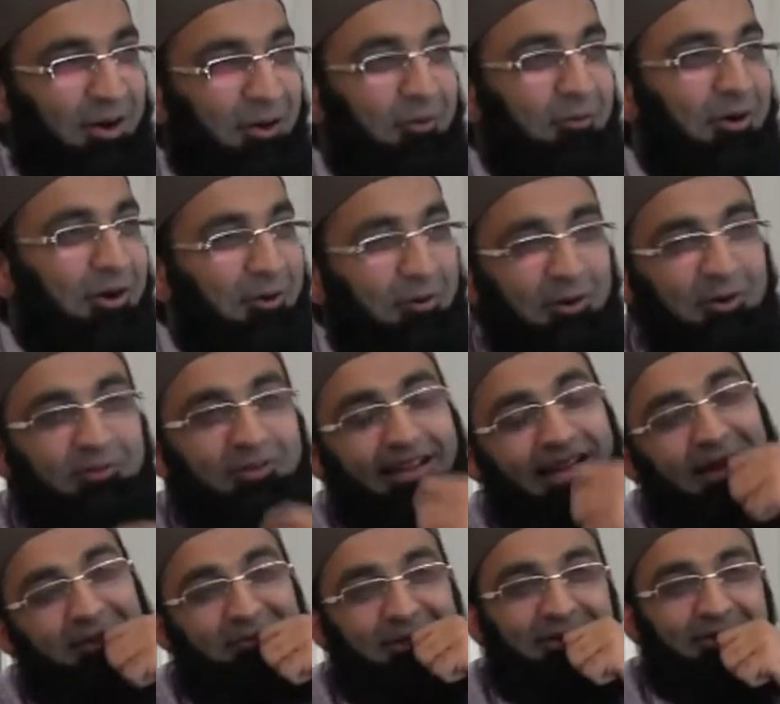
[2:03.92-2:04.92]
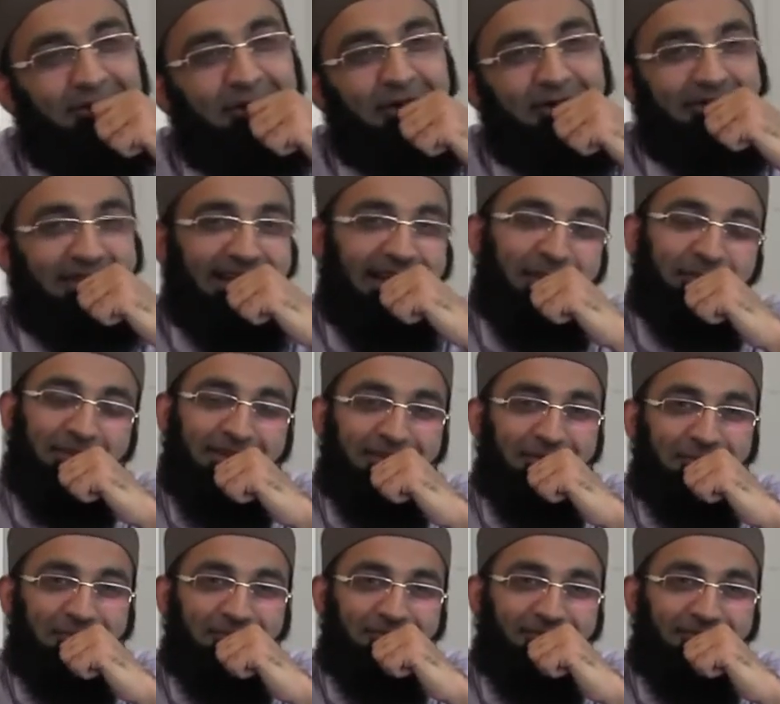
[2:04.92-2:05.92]
What will happen? What will happen?
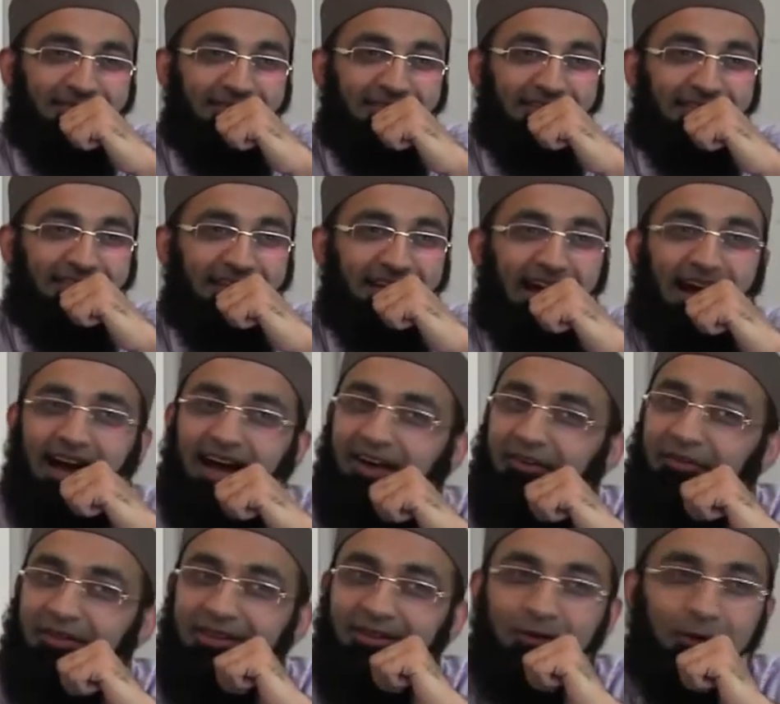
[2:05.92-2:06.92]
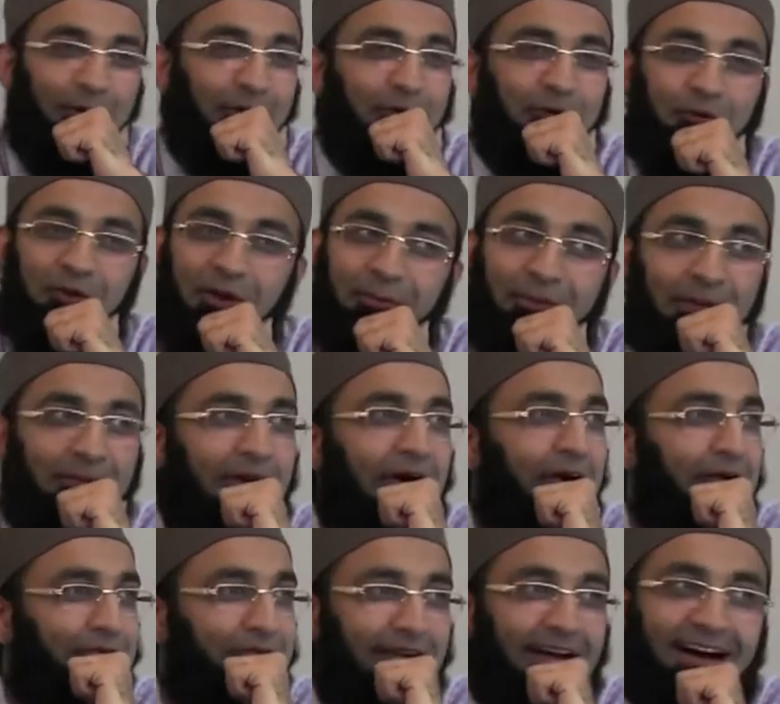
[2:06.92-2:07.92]
I will going to rip him
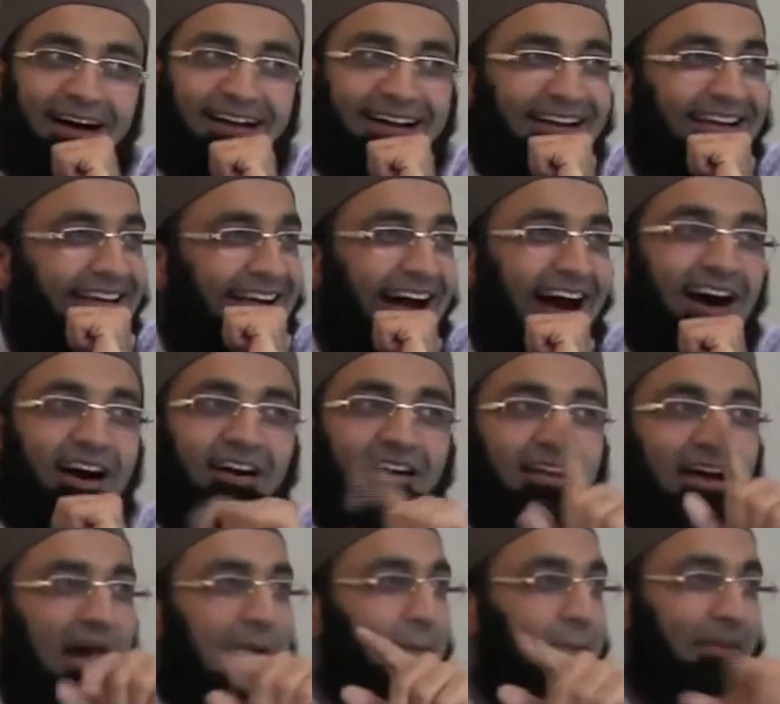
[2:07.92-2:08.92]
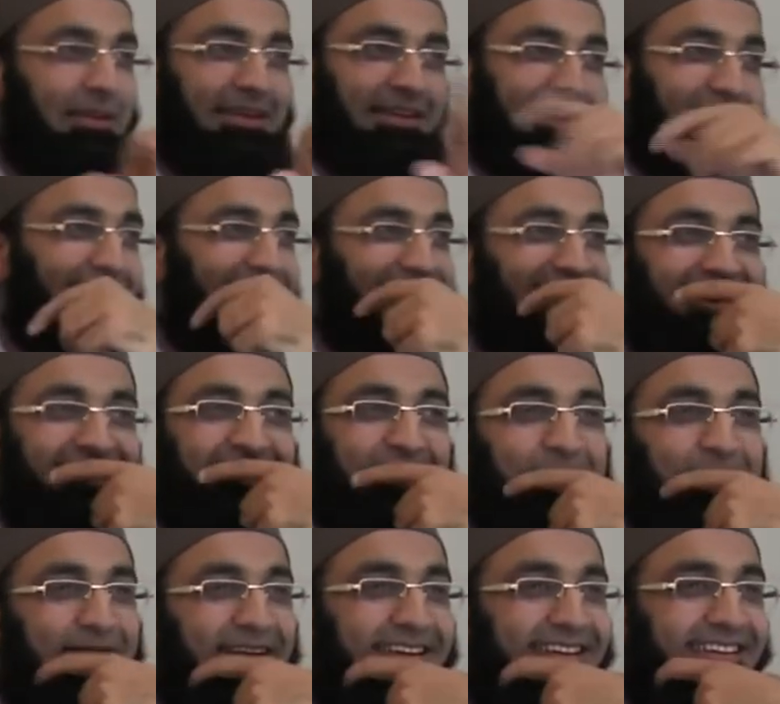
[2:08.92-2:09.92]
off. RIP
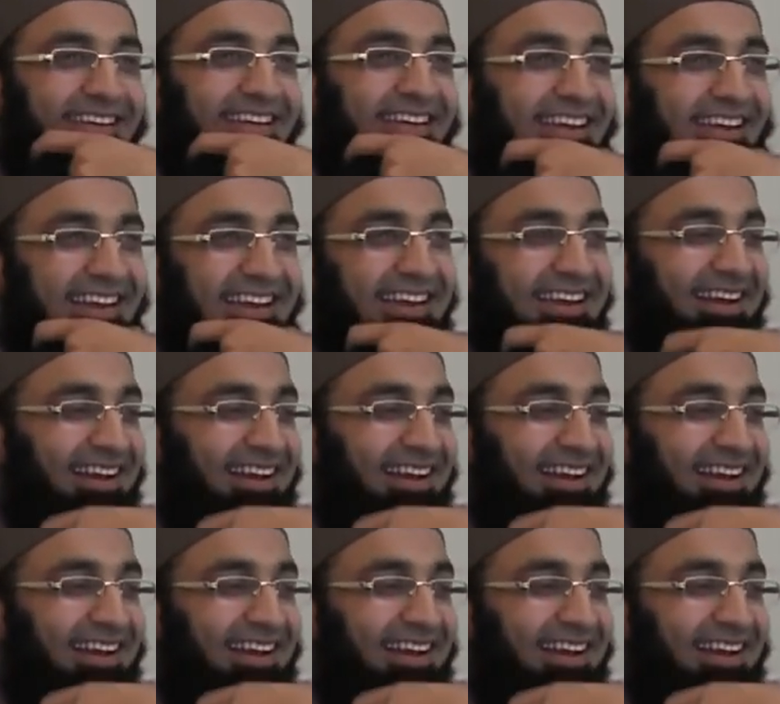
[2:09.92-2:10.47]
completely.